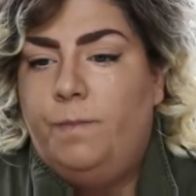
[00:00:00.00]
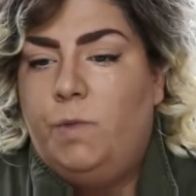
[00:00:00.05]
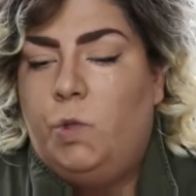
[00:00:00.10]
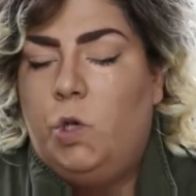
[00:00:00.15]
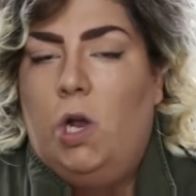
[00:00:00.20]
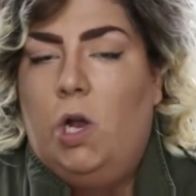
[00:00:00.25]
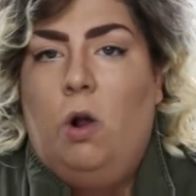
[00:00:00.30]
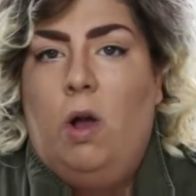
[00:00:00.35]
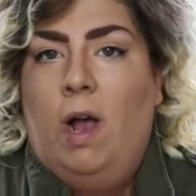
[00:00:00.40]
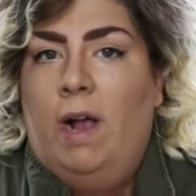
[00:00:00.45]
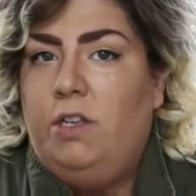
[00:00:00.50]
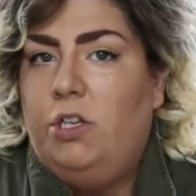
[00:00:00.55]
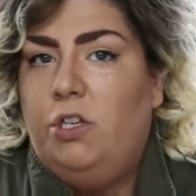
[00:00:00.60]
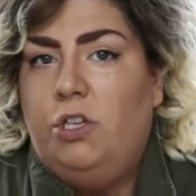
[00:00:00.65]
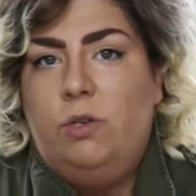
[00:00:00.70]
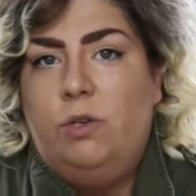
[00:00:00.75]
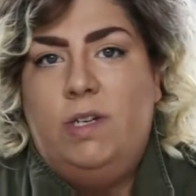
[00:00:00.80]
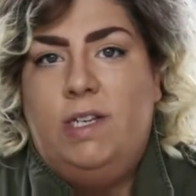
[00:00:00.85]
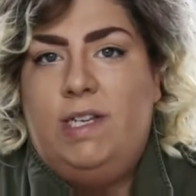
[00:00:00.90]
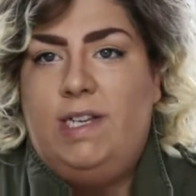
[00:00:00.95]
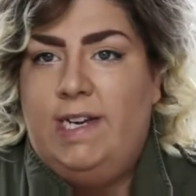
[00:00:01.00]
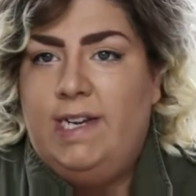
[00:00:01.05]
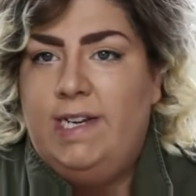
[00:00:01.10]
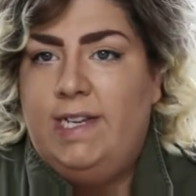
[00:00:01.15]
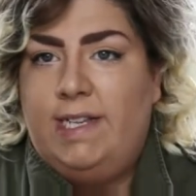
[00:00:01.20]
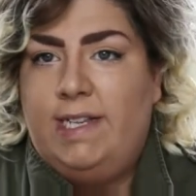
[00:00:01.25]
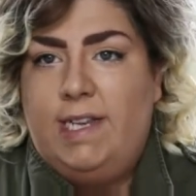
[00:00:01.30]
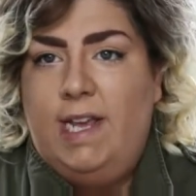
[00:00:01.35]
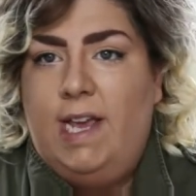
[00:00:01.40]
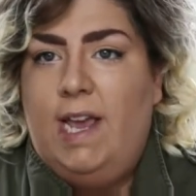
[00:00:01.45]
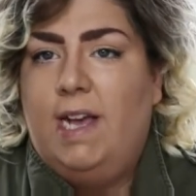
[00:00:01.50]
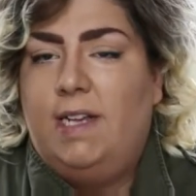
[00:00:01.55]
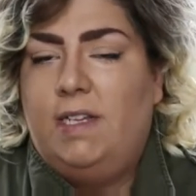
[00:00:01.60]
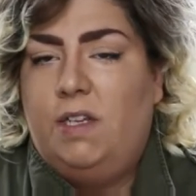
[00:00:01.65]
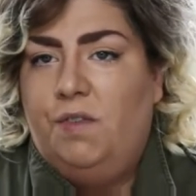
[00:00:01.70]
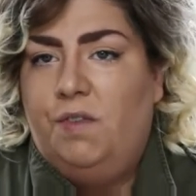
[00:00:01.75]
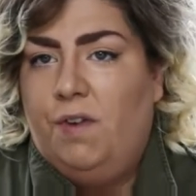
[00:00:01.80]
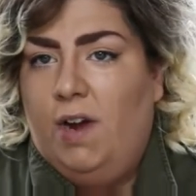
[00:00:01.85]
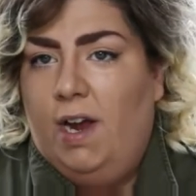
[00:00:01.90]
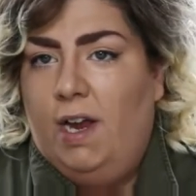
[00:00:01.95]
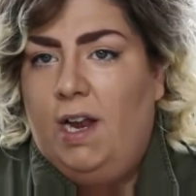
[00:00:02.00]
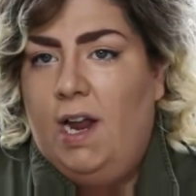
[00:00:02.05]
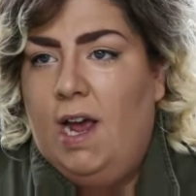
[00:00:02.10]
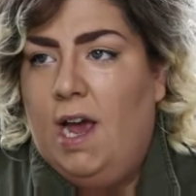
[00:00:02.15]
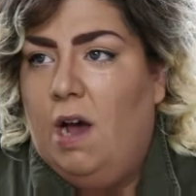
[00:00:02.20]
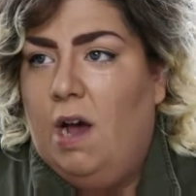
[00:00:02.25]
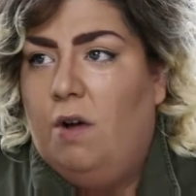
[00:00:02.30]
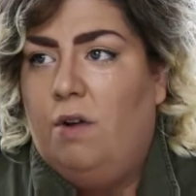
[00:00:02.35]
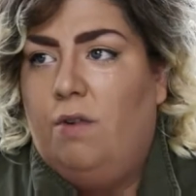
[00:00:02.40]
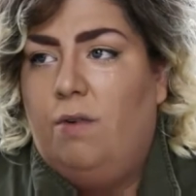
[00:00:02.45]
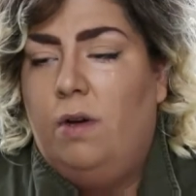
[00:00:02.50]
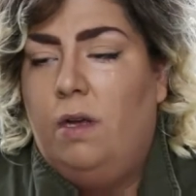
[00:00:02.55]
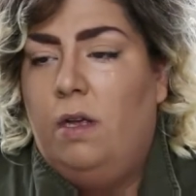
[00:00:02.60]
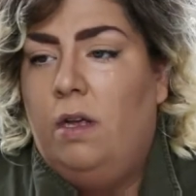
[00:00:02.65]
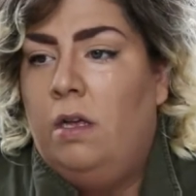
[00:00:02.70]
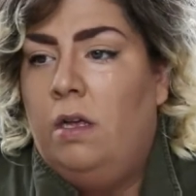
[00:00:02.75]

So I don't have to do a DNC as of right now,